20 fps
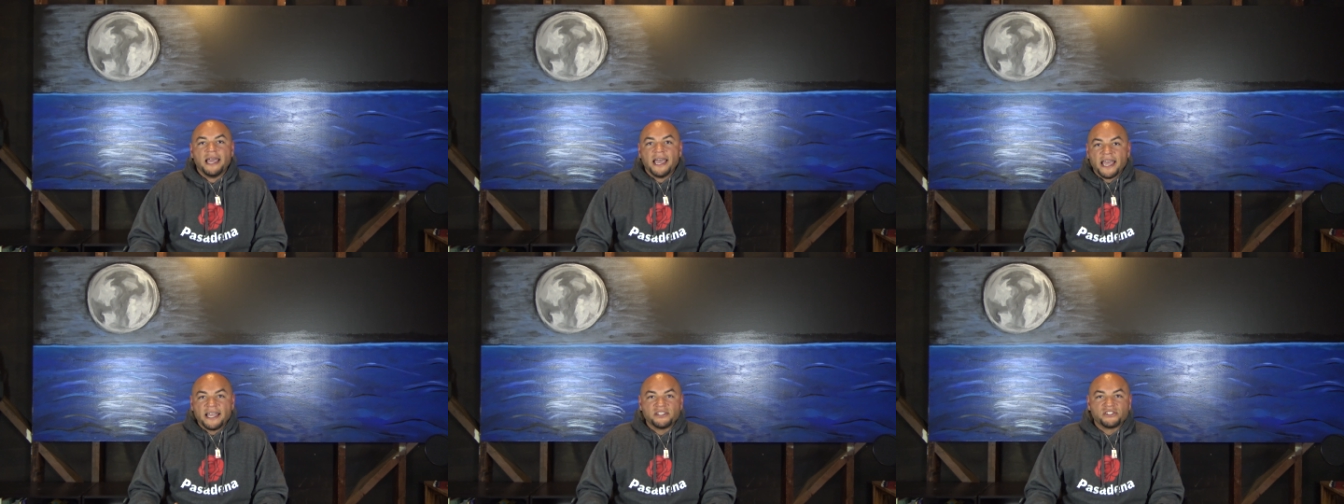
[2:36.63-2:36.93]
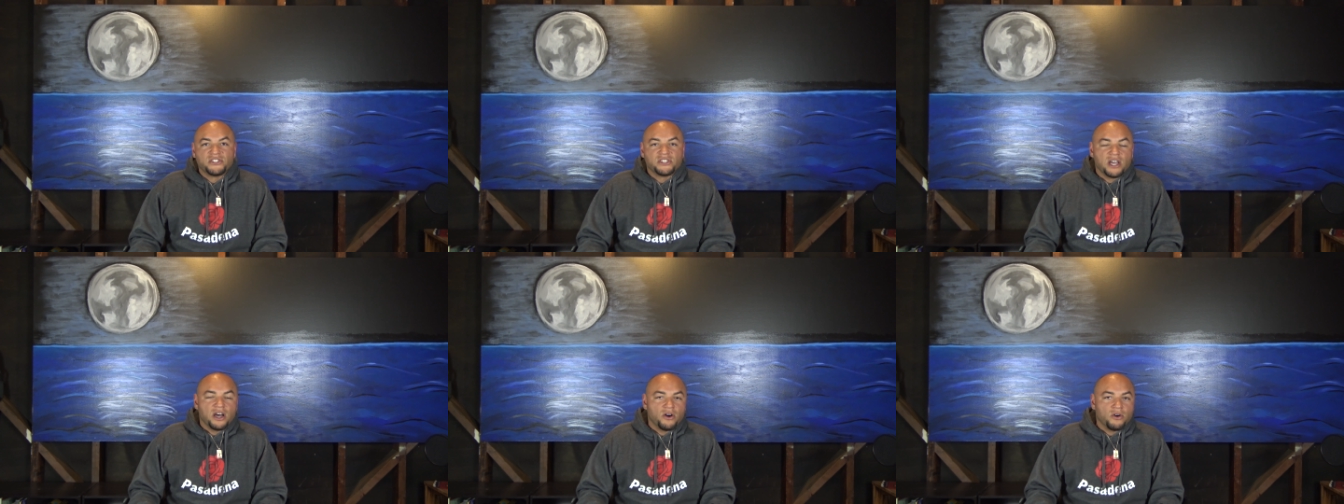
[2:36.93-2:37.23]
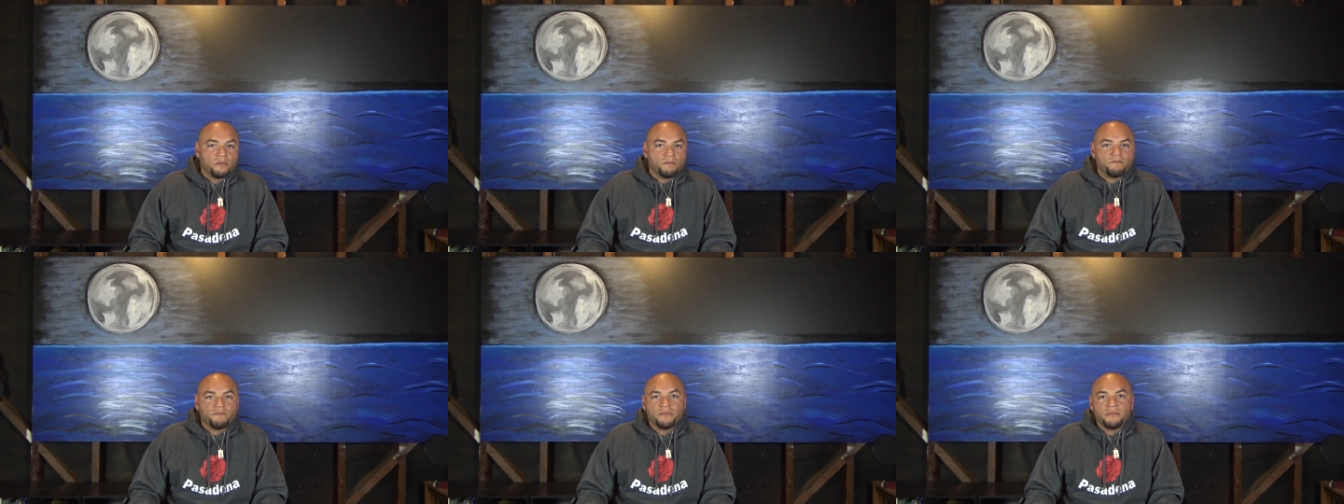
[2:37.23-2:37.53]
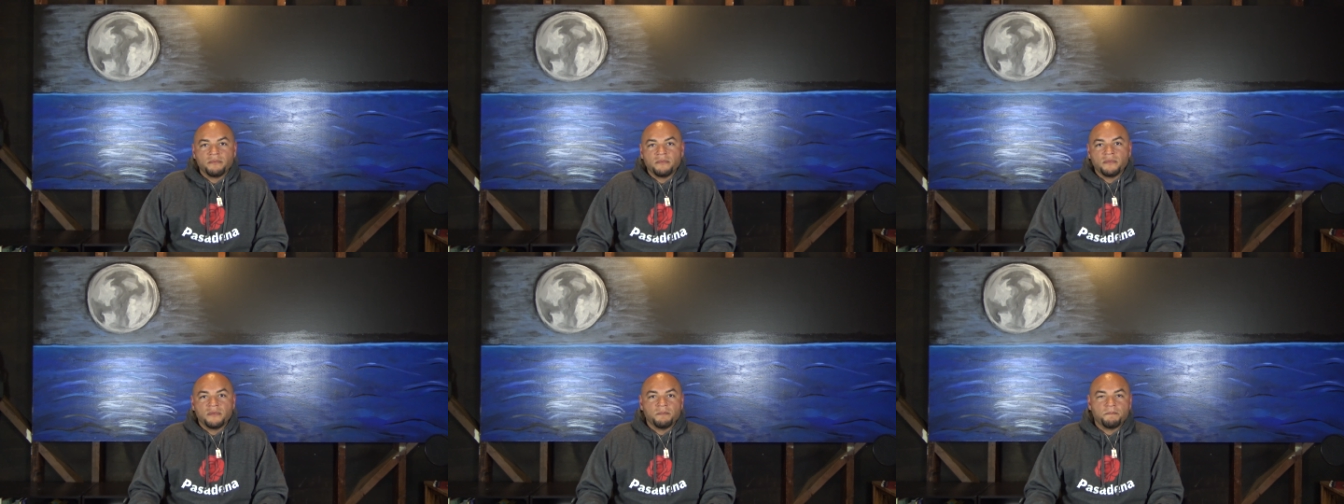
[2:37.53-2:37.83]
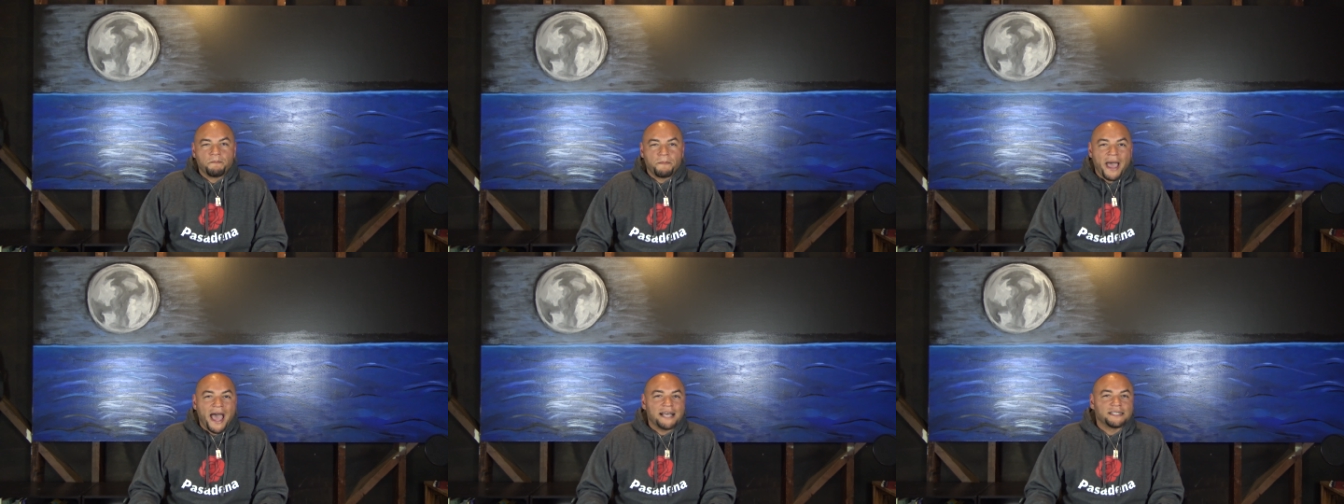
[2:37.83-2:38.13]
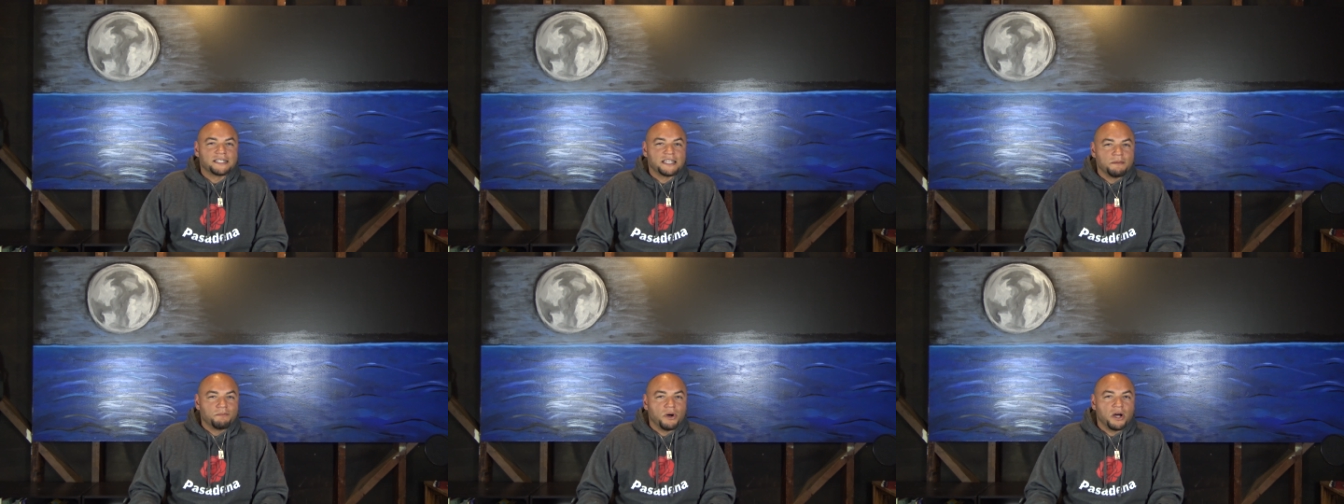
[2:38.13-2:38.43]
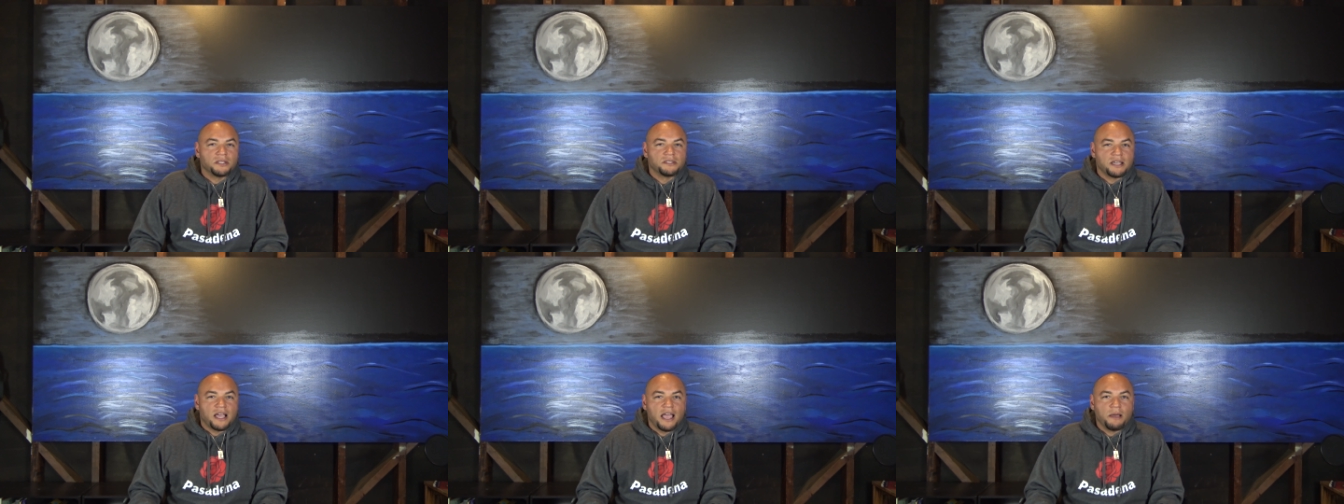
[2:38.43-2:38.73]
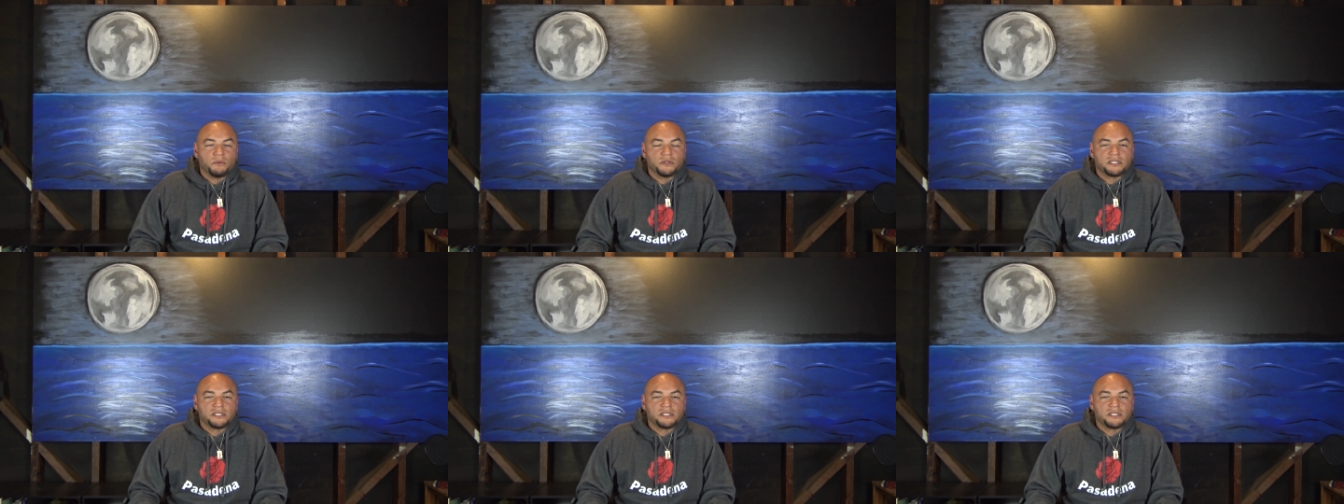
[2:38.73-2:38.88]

And so basketball time